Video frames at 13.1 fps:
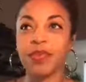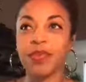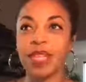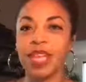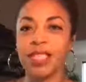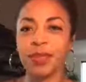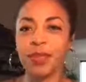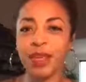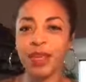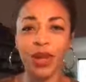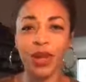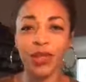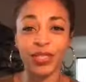especially
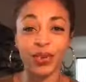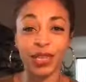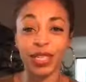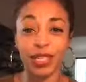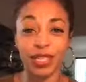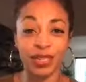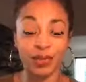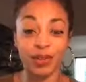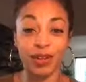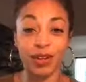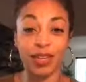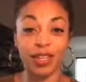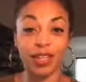with all this craziness going
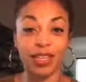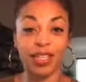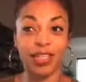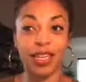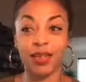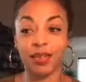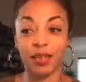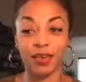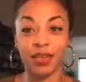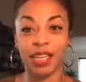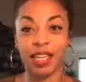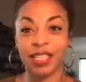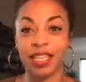on. It's like a
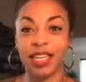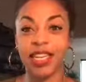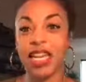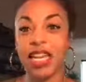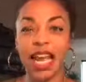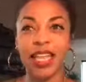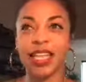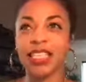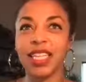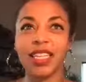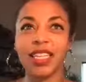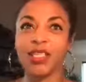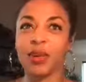beautiful lesson, and these
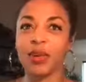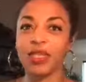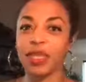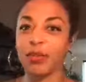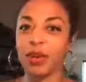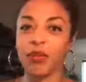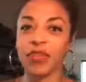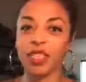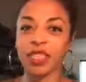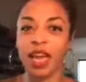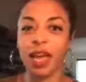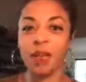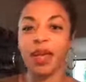lessons are always at the perfect
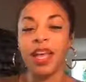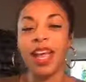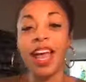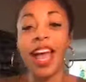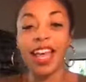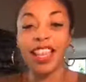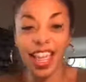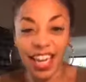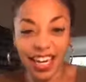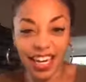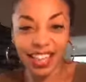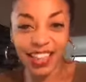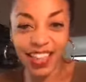time. And then
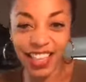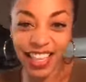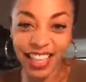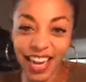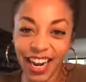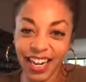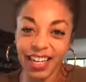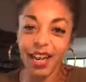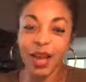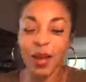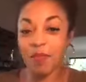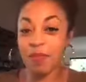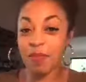another thing that I had
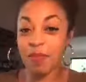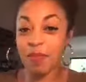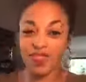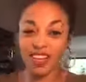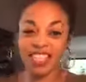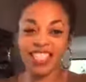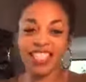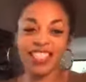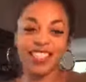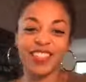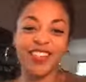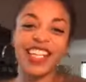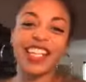manifested
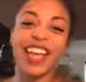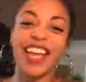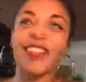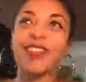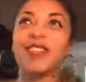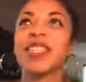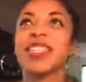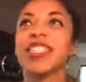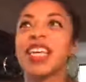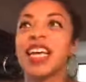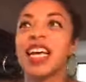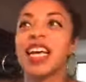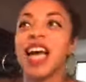into my life was
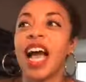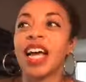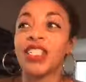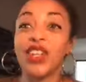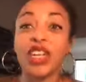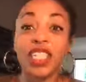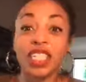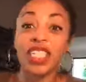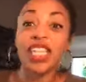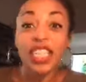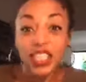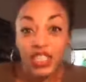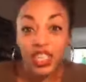I started
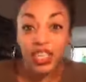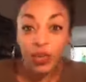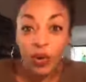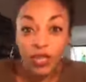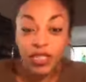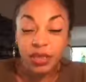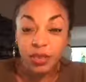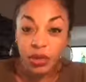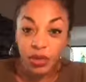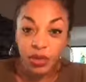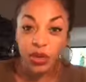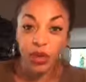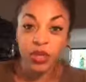teaching A Course in
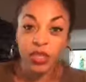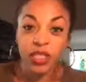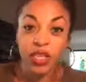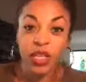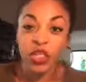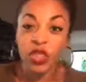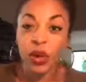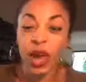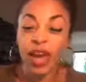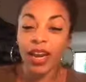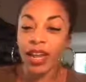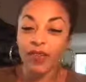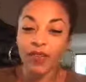Miracles. So
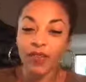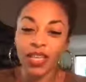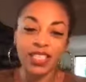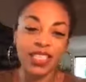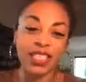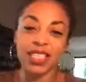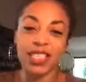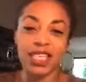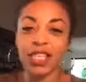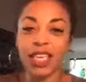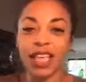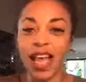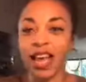if you guys had
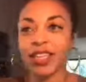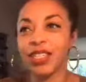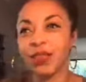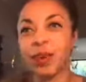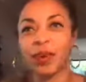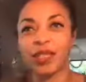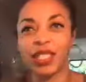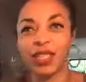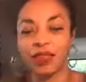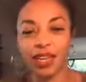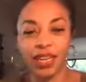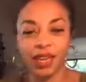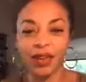seen that, I just posted the
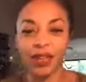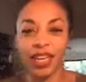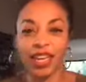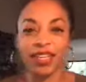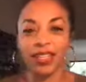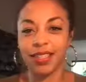video, like